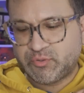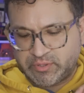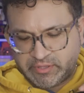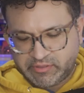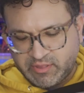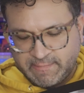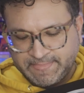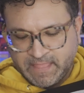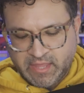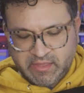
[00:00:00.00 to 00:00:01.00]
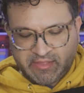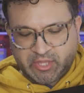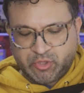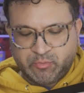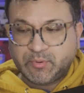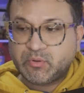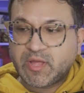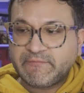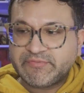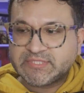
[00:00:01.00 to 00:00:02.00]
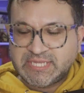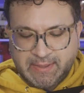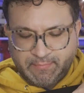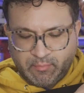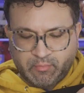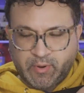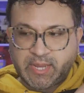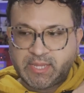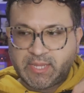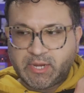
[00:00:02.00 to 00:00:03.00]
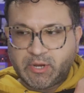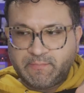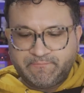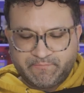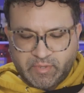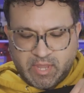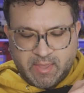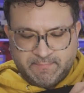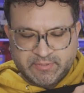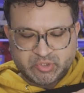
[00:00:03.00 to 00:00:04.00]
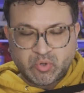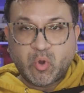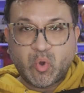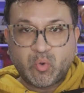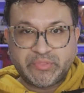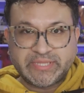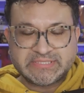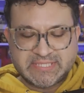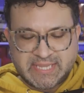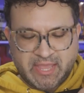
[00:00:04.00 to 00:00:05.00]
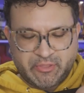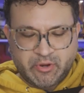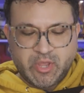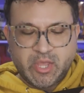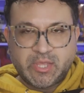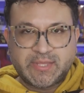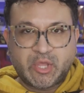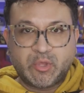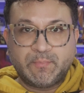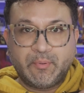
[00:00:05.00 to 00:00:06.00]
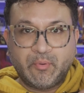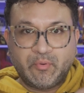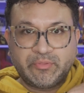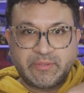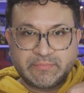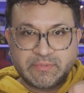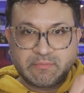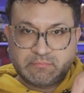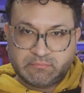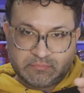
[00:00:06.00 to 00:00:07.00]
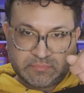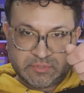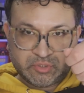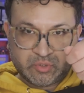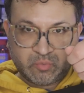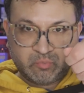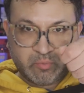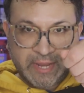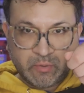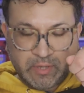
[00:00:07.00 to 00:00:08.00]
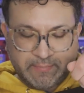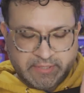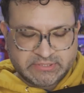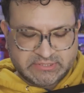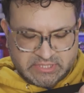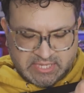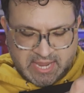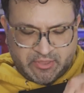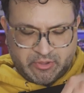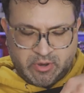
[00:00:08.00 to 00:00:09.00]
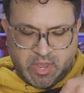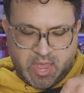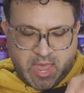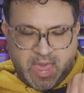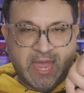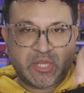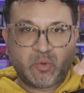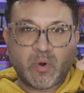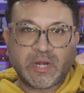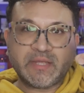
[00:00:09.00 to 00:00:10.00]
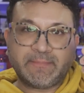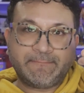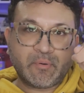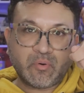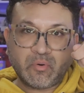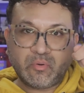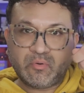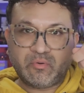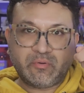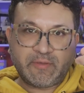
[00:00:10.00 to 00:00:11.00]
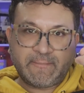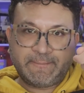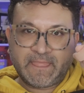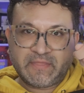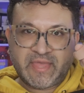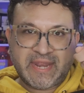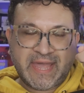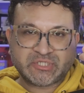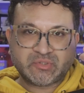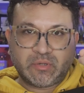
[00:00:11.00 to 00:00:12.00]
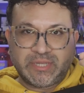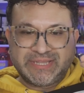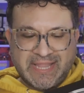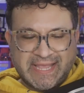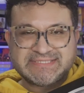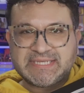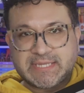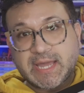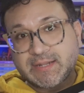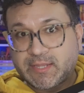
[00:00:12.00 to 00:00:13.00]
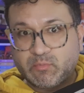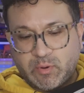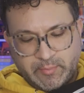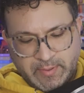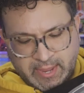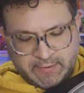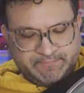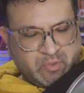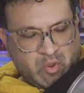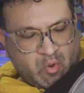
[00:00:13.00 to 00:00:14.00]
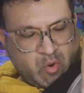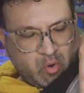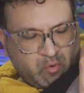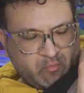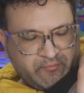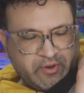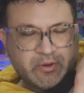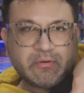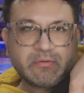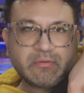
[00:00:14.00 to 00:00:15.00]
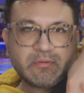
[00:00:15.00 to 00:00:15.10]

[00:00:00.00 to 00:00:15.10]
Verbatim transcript: do this, is that you pull off the tape right here, but you hold these together. Now you pull them, the two red ribbons together, and you wanna pull that actual elastic kind of like rubber band over